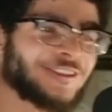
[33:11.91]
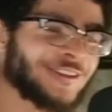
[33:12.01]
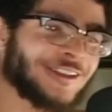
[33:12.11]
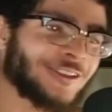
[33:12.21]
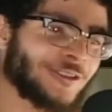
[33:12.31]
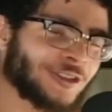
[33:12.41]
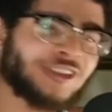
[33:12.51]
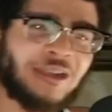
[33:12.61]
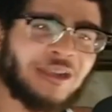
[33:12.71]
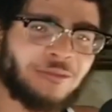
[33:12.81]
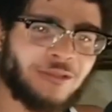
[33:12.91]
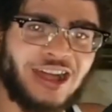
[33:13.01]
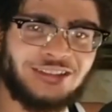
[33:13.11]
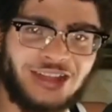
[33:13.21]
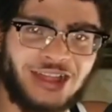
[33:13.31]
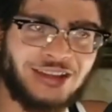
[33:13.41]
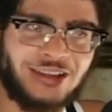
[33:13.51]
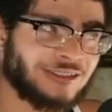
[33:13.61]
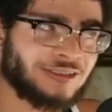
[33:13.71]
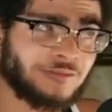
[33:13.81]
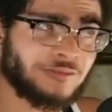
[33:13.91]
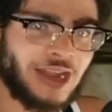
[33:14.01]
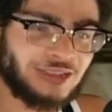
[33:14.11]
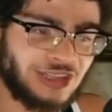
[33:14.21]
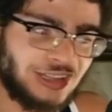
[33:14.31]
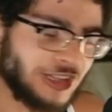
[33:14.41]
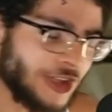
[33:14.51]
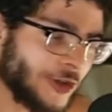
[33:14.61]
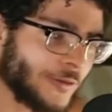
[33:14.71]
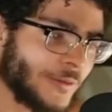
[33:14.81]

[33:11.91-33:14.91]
the grandma, not Kikyo.